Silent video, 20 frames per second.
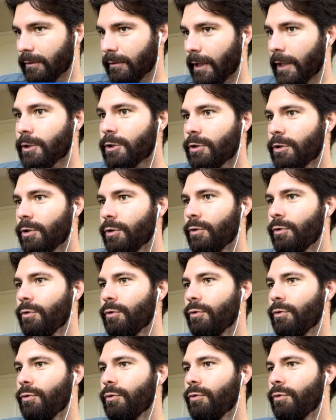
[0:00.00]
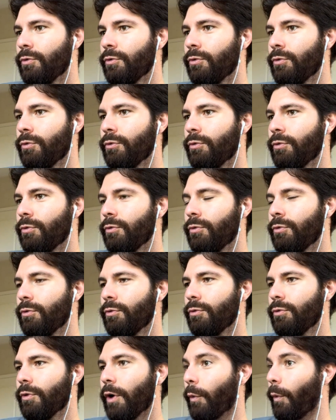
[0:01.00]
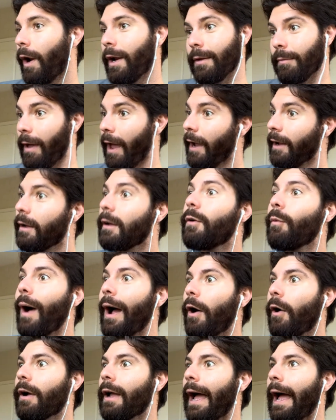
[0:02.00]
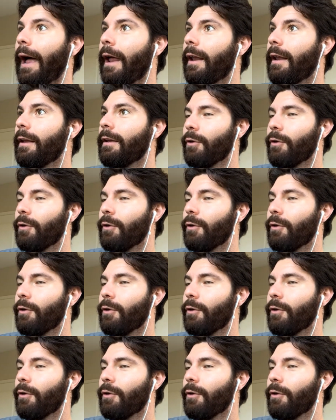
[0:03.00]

Let's do a running back. Wildcat.